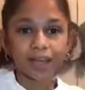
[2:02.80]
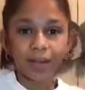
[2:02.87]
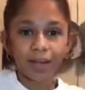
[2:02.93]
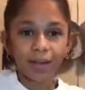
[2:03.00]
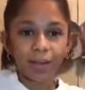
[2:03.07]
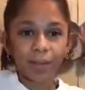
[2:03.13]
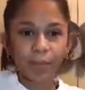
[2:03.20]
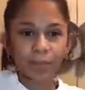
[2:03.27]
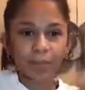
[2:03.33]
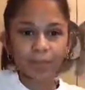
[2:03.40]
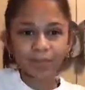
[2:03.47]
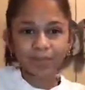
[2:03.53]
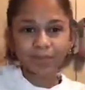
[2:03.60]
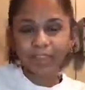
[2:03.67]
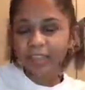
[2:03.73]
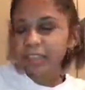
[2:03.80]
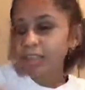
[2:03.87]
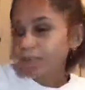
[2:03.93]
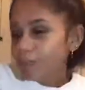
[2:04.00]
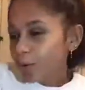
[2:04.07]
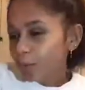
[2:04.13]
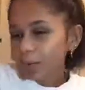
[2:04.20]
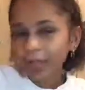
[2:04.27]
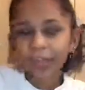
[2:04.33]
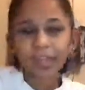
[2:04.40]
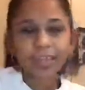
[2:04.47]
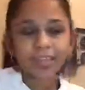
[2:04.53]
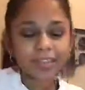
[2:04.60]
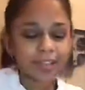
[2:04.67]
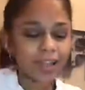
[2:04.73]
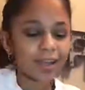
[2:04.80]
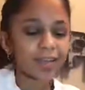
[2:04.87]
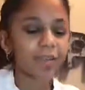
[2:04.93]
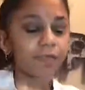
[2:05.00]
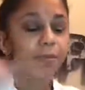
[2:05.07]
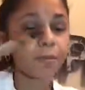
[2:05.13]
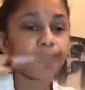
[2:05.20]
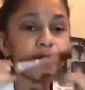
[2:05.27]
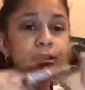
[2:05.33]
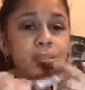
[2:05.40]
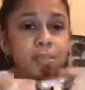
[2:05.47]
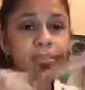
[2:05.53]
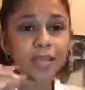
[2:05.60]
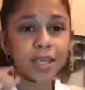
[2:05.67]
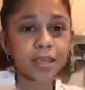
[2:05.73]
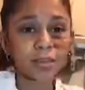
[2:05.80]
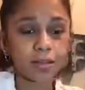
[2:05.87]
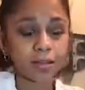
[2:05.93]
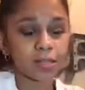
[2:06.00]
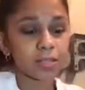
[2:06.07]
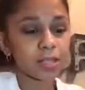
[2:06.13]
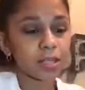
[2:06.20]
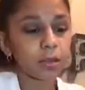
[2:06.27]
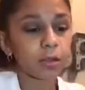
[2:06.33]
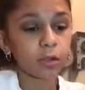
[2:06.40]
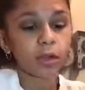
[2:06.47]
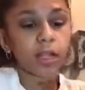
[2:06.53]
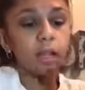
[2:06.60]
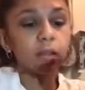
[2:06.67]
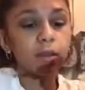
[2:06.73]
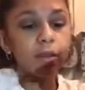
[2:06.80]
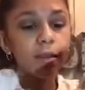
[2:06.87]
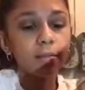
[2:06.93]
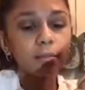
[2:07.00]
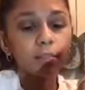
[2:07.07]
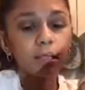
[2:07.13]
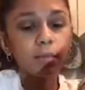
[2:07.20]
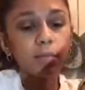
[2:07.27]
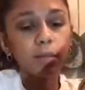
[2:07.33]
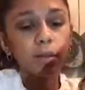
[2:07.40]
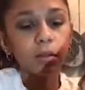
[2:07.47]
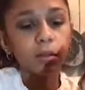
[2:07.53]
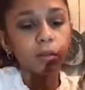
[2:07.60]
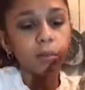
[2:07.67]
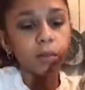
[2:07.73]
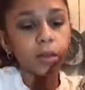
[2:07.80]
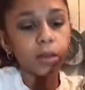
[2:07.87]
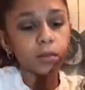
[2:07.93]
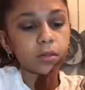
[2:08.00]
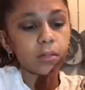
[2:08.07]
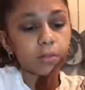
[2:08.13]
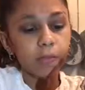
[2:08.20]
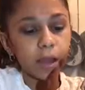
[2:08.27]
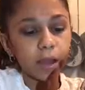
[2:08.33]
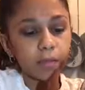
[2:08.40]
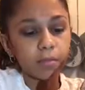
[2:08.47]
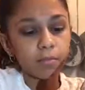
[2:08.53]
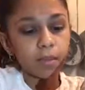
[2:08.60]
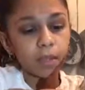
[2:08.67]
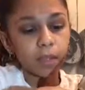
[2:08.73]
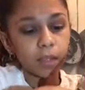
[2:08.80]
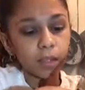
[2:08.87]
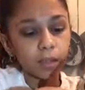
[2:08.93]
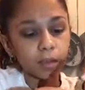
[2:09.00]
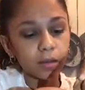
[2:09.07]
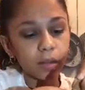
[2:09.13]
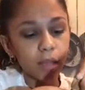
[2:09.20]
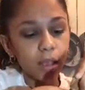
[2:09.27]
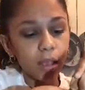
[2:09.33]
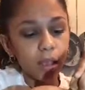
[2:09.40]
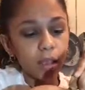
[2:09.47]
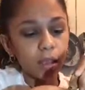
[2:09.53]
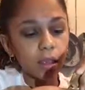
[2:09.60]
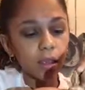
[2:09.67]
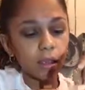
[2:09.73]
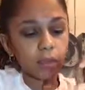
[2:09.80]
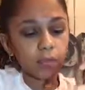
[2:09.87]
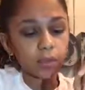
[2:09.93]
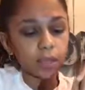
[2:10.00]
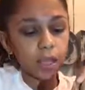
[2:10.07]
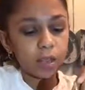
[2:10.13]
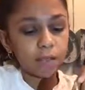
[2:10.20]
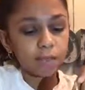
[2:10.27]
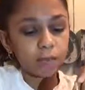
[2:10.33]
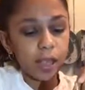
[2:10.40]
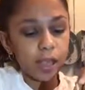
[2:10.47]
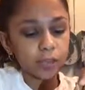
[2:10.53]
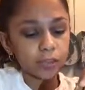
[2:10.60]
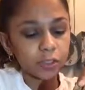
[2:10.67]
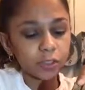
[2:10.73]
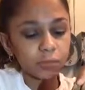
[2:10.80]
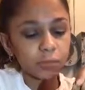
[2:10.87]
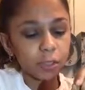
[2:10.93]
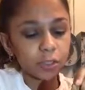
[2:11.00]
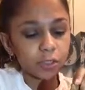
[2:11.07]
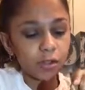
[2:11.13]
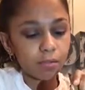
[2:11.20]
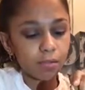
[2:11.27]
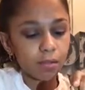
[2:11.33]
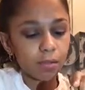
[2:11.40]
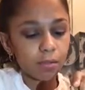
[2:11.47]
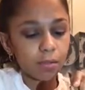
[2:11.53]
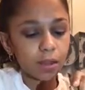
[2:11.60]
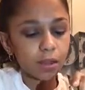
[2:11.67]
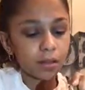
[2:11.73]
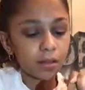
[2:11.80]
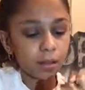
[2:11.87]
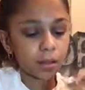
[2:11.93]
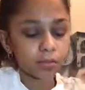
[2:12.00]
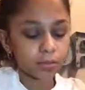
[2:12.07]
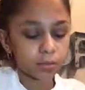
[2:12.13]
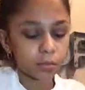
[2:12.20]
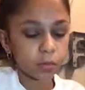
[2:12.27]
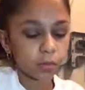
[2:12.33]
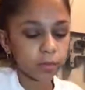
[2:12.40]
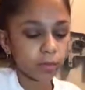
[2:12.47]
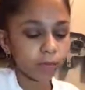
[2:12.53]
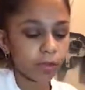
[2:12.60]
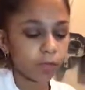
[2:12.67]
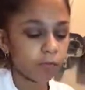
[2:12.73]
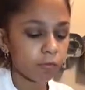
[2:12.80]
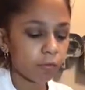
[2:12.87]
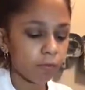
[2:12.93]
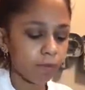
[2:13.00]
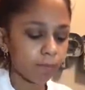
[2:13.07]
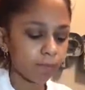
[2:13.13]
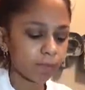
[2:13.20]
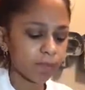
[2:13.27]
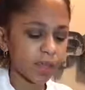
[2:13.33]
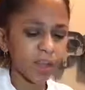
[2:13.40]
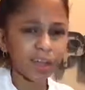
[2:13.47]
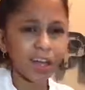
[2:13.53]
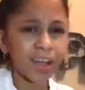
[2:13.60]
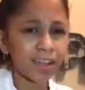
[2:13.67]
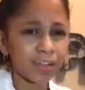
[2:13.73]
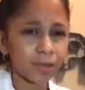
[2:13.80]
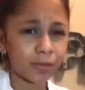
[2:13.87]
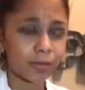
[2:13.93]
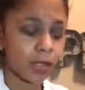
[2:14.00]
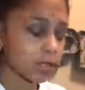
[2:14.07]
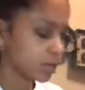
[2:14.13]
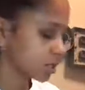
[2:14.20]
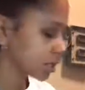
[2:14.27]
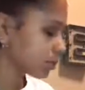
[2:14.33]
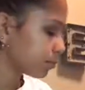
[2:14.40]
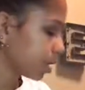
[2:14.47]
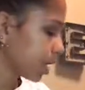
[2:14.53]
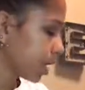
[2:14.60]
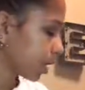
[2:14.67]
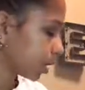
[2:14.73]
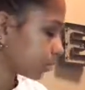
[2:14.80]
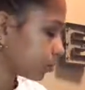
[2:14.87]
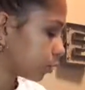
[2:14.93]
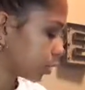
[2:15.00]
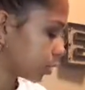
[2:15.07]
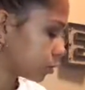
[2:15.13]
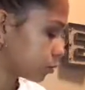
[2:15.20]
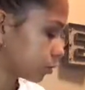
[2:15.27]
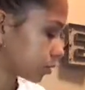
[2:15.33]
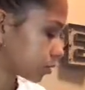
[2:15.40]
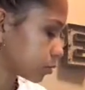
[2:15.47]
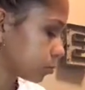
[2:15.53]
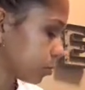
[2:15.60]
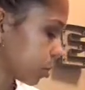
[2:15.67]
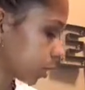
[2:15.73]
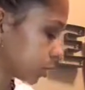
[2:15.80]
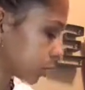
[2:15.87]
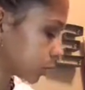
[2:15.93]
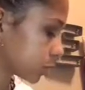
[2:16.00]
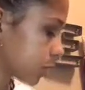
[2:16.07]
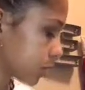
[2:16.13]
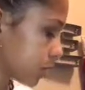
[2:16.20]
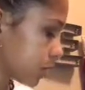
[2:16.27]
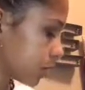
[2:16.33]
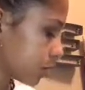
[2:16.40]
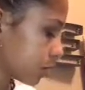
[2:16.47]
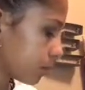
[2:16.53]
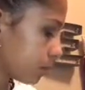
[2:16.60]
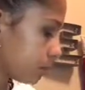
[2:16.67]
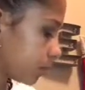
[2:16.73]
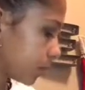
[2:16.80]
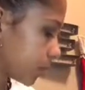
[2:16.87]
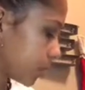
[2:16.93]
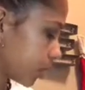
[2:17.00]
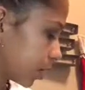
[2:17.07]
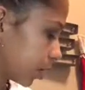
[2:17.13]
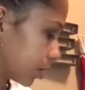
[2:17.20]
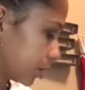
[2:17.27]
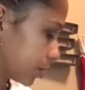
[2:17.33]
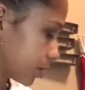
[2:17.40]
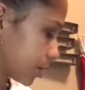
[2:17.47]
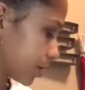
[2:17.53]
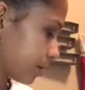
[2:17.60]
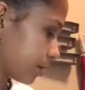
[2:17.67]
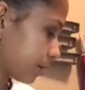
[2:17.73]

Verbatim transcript: like smokiness kind of, I'm going to take the concealer again I'm just going to put a little bit on the back of my hand and with a flat shader brush, I'm going to make like sort of a, a cut crease, but I don't want to do it too harsh because